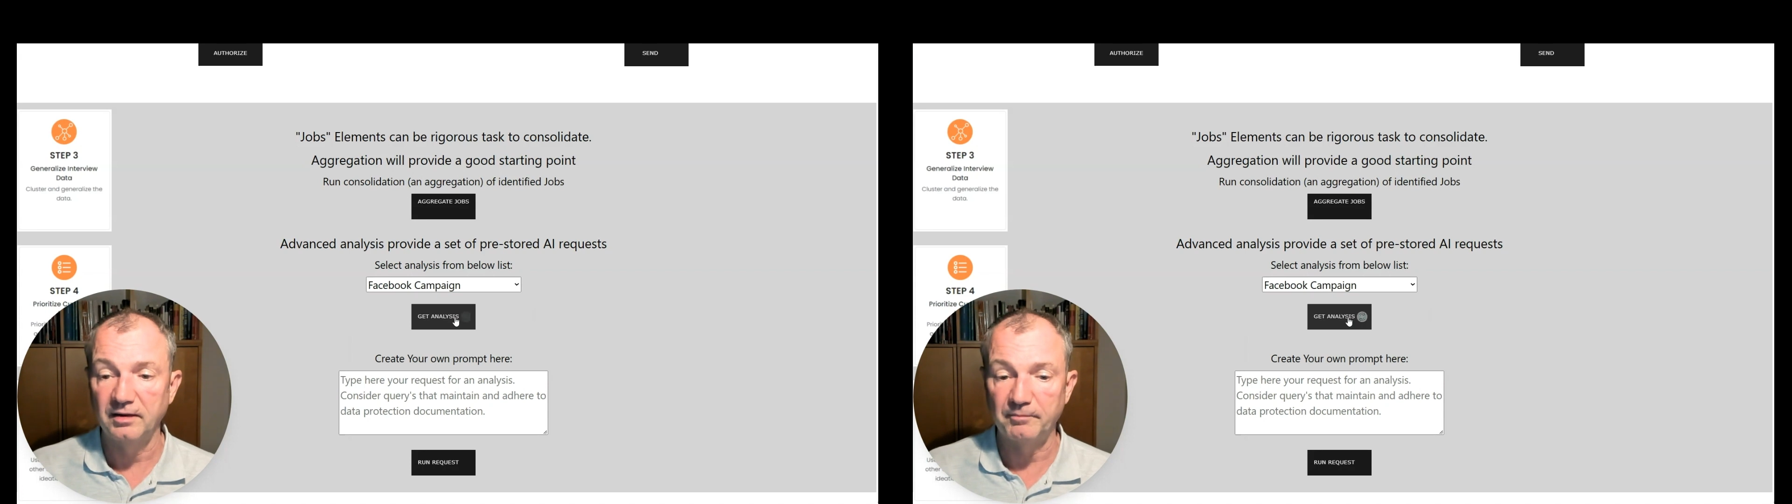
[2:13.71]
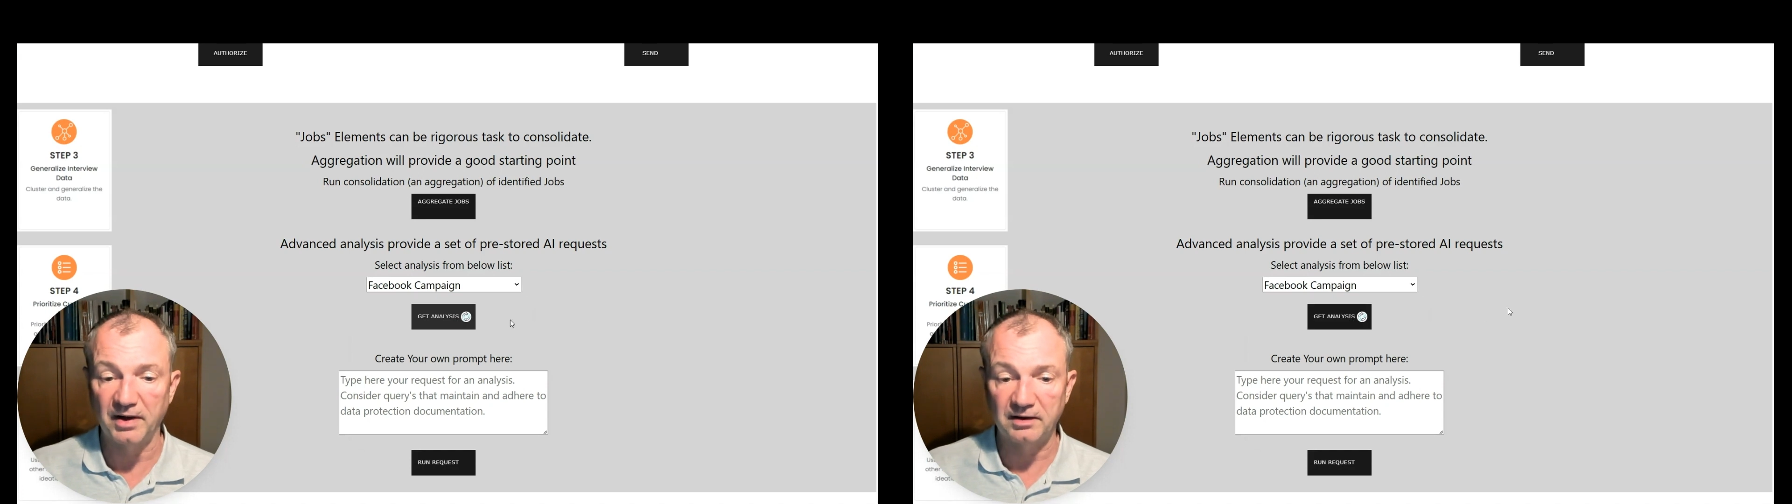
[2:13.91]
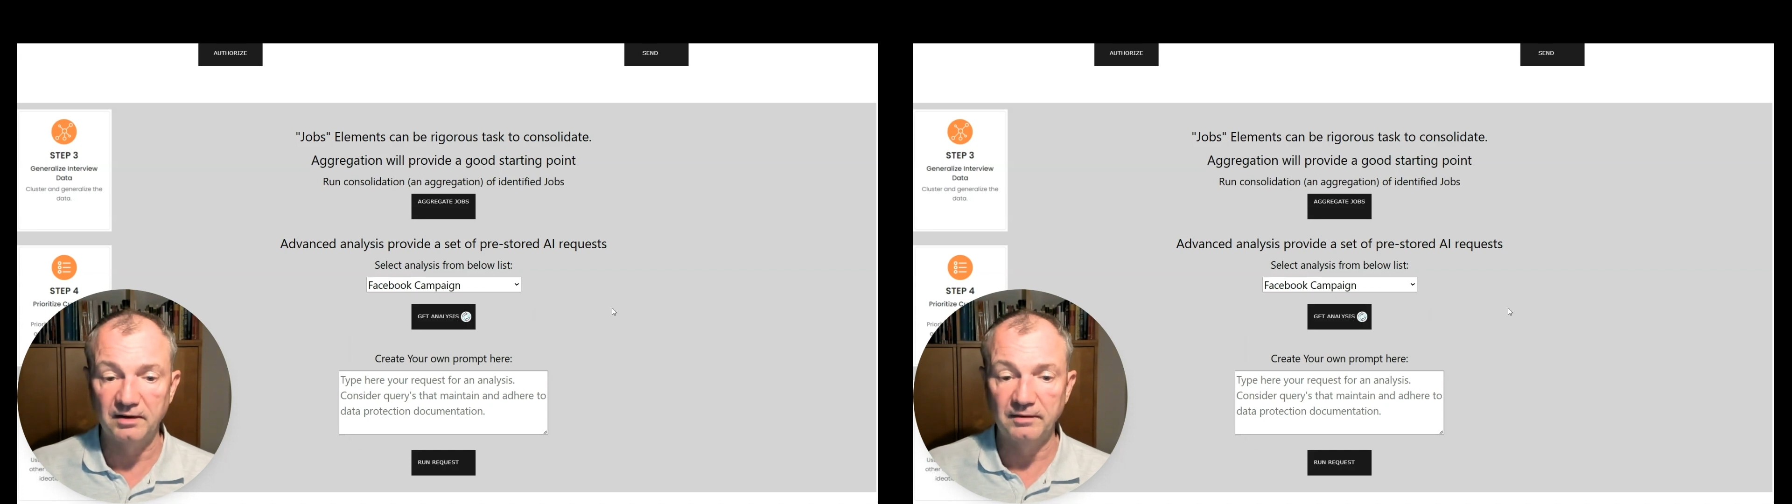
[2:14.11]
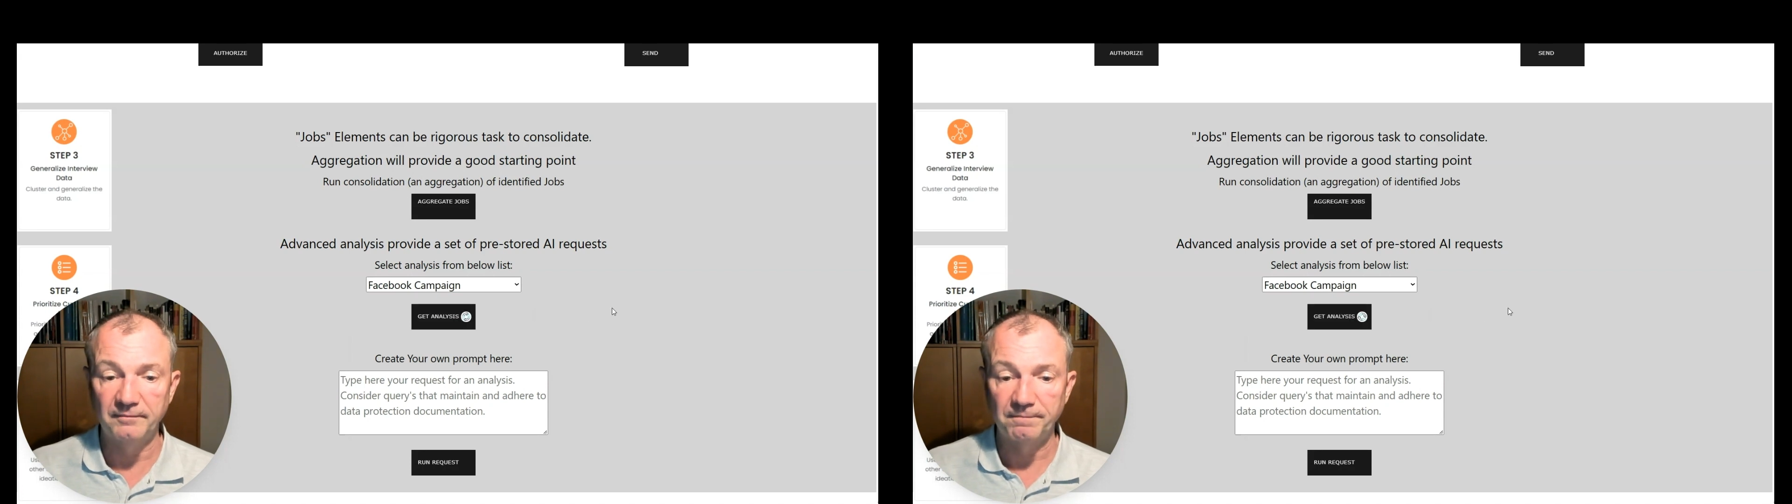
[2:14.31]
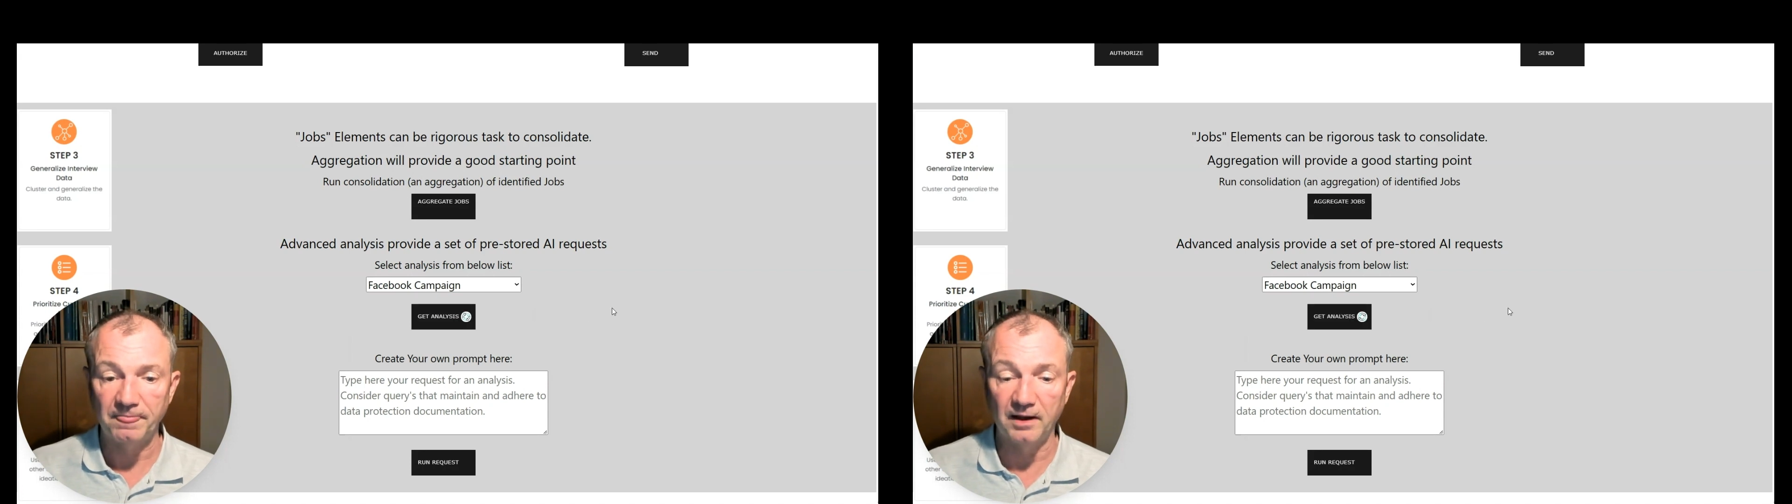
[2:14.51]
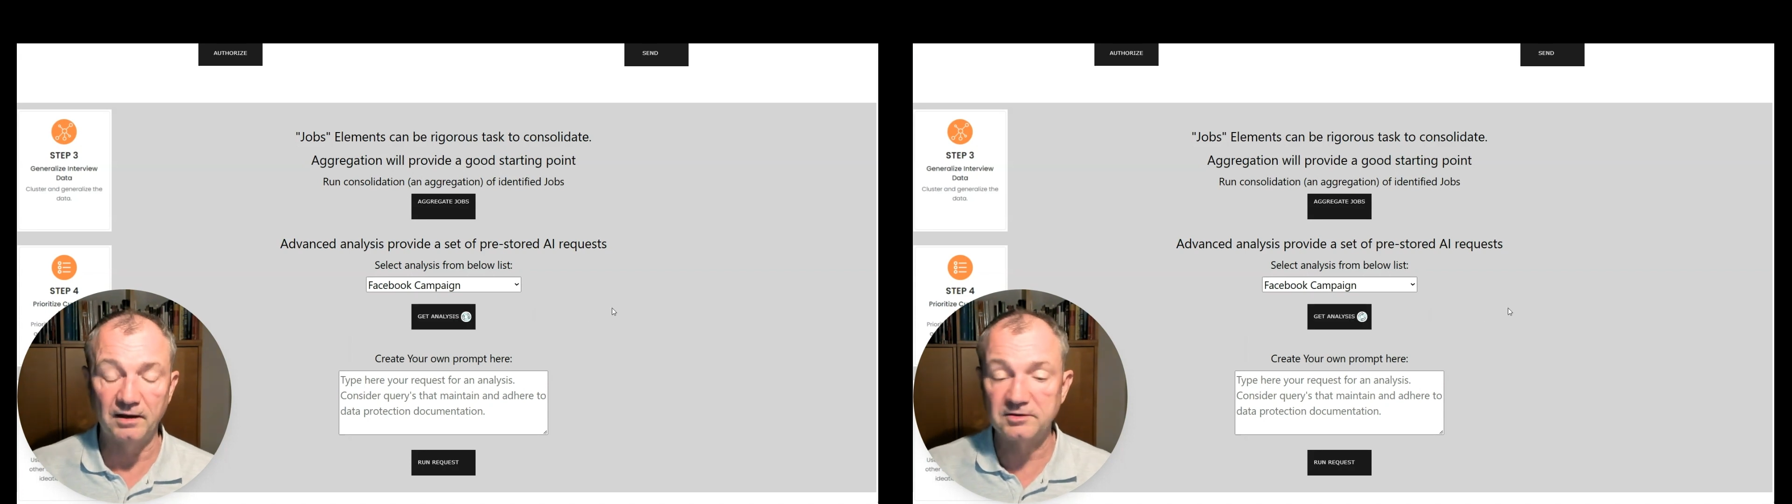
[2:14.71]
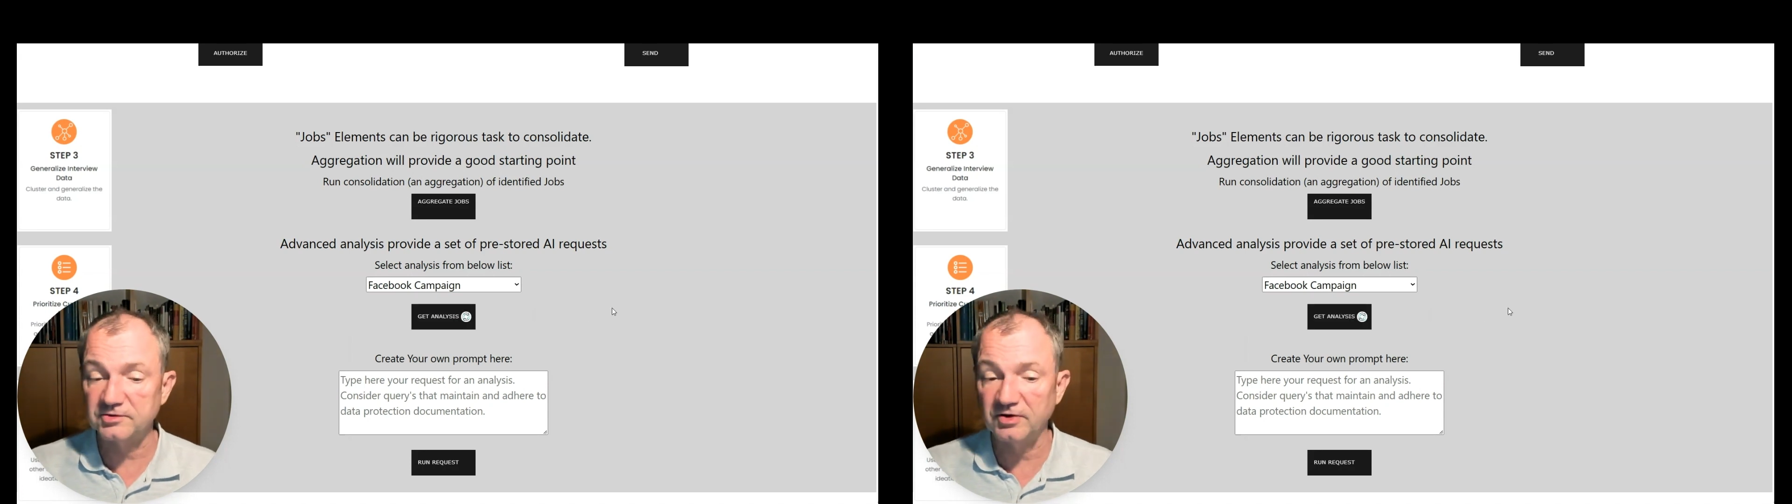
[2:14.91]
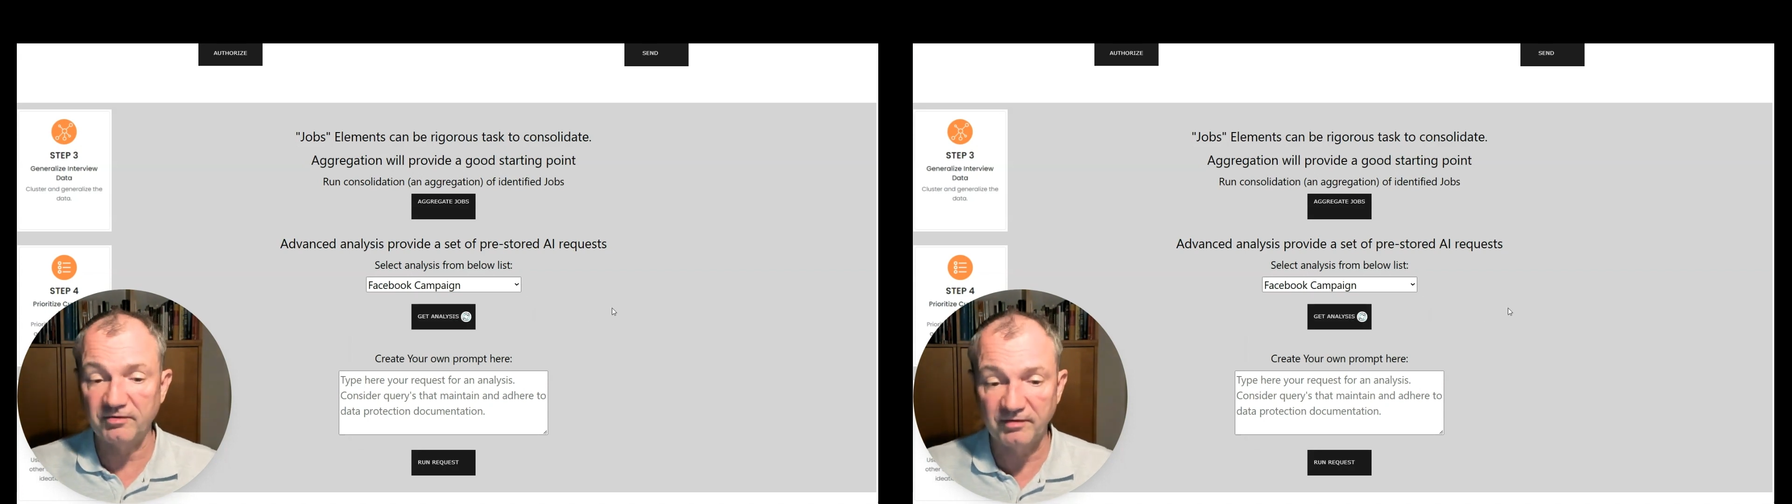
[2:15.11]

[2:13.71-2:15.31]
button and it just